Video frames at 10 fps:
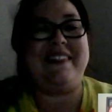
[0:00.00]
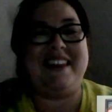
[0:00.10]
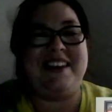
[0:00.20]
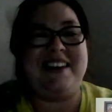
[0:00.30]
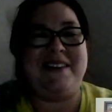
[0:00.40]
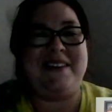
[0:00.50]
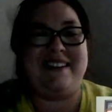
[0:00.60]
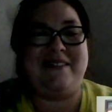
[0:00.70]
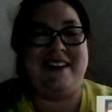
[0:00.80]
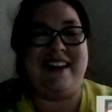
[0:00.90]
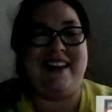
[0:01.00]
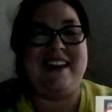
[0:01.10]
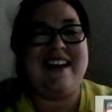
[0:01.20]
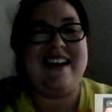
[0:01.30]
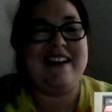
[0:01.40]
thank you,
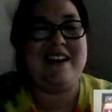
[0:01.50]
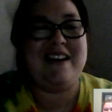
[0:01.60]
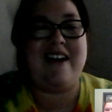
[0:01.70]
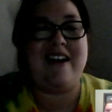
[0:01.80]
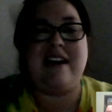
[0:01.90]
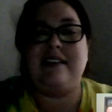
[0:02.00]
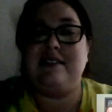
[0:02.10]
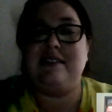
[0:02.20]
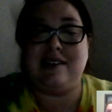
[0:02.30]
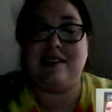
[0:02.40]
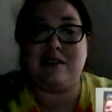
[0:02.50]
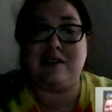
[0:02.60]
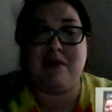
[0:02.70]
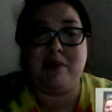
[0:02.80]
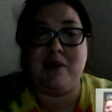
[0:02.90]
Stephanie. Carr and
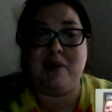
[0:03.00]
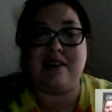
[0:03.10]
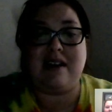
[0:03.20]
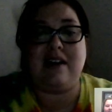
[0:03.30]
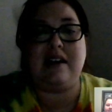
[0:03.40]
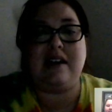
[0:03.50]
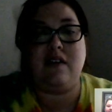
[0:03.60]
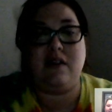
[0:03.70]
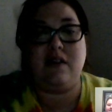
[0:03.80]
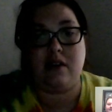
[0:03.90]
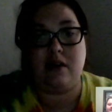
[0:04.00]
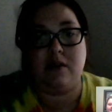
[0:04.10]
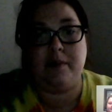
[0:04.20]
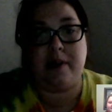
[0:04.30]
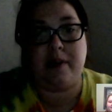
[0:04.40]
Sidner report that even
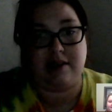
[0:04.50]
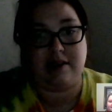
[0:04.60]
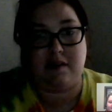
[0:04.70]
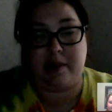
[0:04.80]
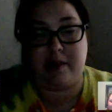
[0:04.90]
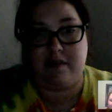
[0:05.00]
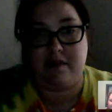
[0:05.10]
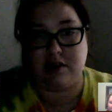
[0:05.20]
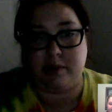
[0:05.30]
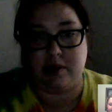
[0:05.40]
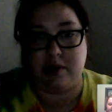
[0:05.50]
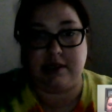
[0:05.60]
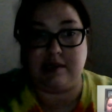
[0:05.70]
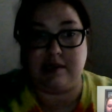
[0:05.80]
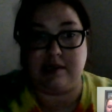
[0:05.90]
though positive behavior support
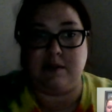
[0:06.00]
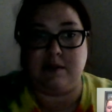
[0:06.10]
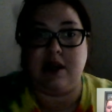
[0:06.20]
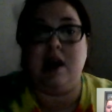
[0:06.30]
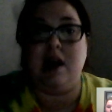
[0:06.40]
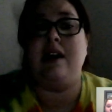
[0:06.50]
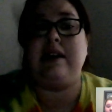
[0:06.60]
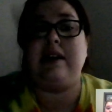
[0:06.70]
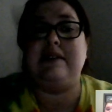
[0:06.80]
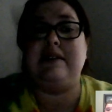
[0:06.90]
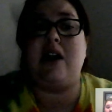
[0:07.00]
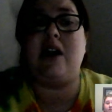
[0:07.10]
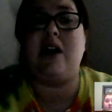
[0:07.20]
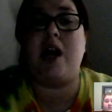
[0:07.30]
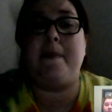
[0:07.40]
systems
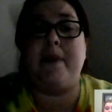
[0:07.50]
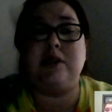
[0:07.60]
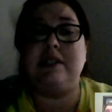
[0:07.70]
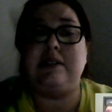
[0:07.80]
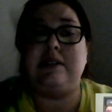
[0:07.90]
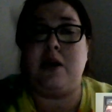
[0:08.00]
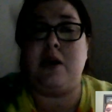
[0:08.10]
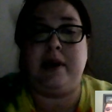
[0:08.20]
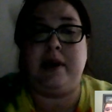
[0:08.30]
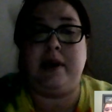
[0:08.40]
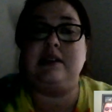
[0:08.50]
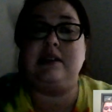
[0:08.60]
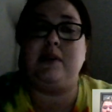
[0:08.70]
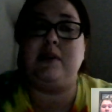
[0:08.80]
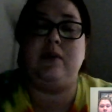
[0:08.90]
consider person-centered planning
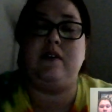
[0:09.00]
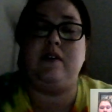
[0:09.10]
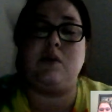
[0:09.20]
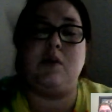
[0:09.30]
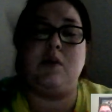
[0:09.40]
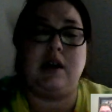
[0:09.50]
to be one of its core